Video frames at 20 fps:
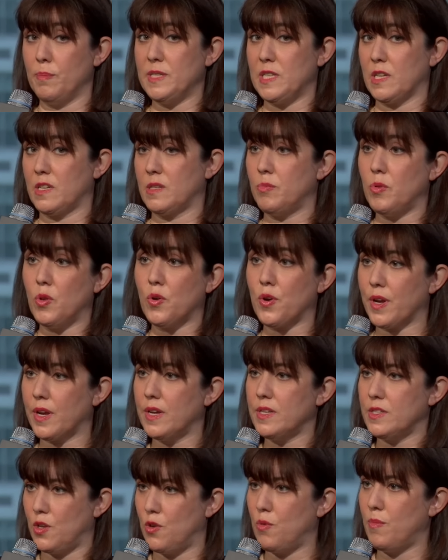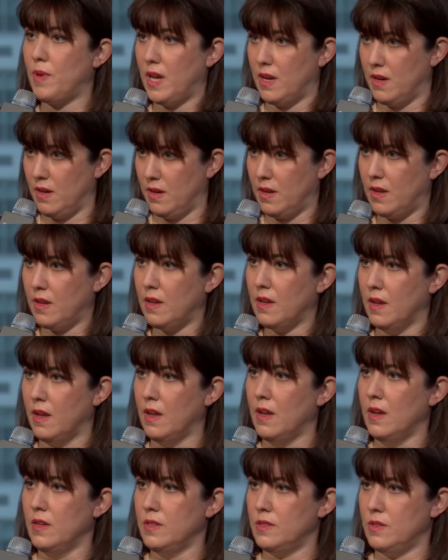is exploring his humanity.
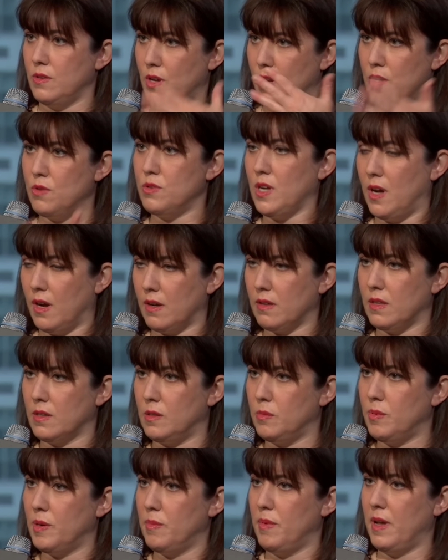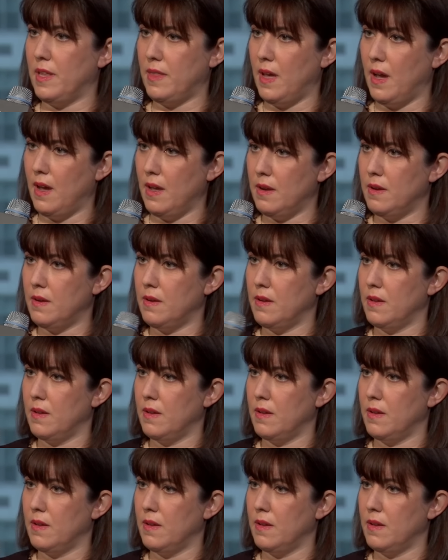So can you talk a little bit about that?